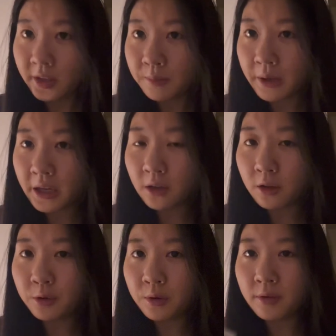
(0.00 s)
might
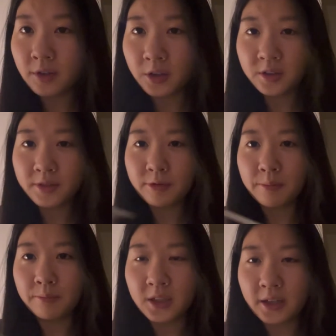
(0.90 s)
include a verse
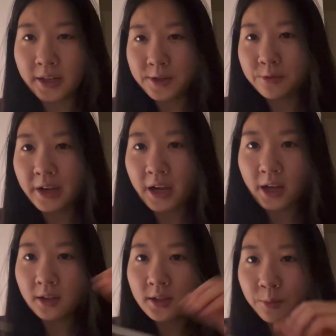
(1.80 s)
from tonight's
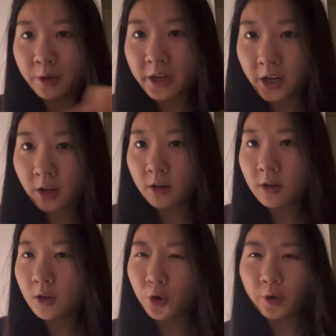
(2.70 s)
reading somewhere here
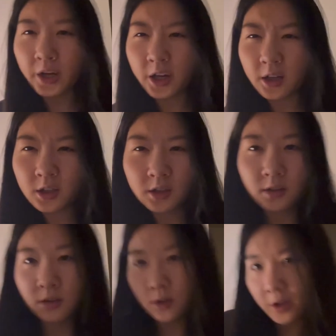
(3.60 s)
or here
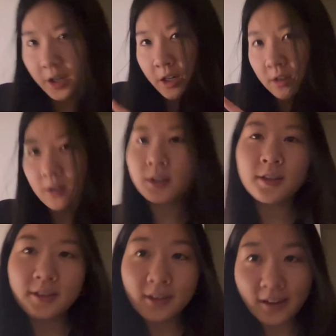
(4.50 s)
or here.
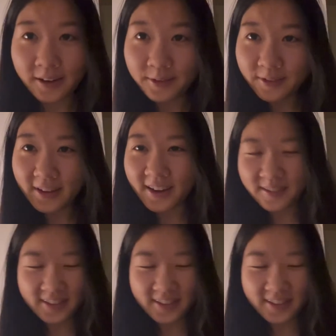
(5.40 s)
I don't know yet.